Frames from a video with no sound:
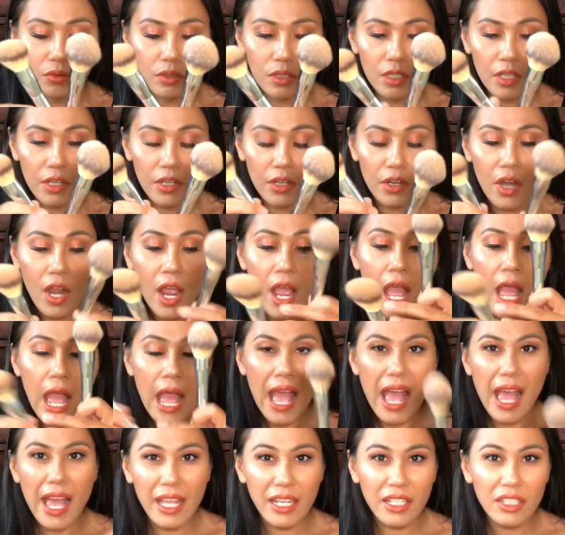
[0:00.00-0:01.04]
Their
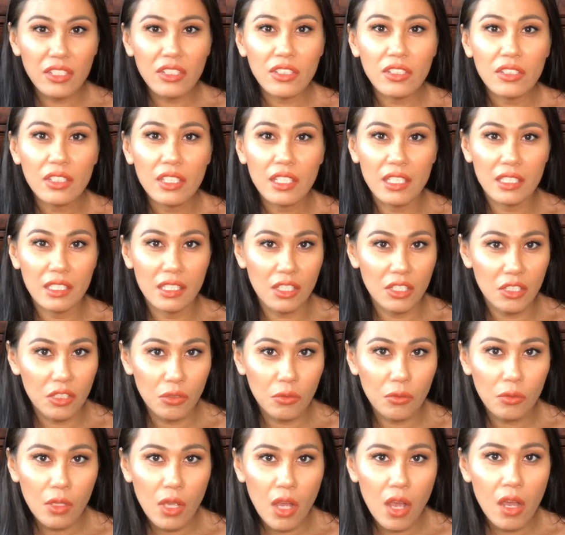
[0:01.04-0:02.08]
handle isn't
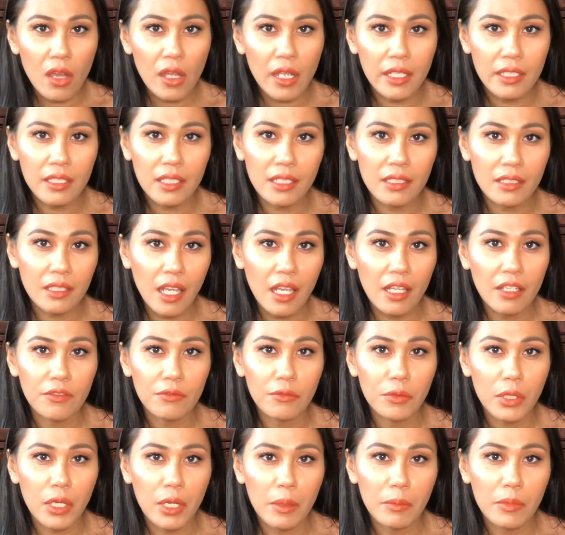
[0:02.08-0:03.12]
too long, and that's kind
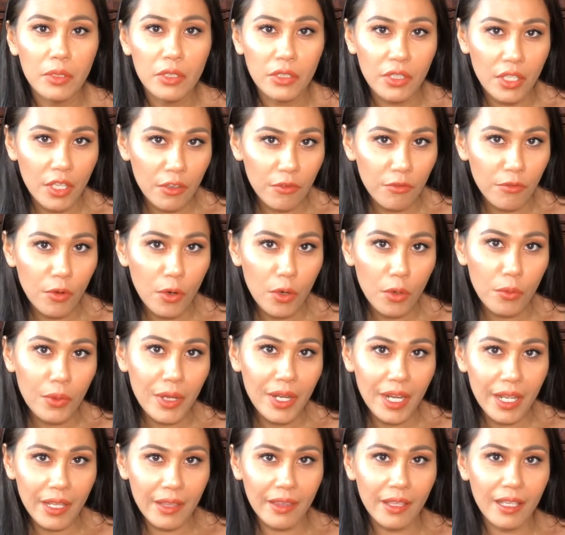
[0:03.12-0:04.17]
of what I'm looking for
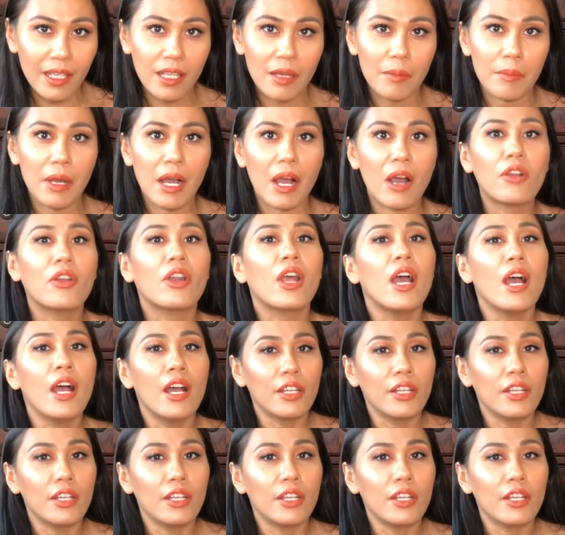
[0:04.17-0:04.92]
when I think about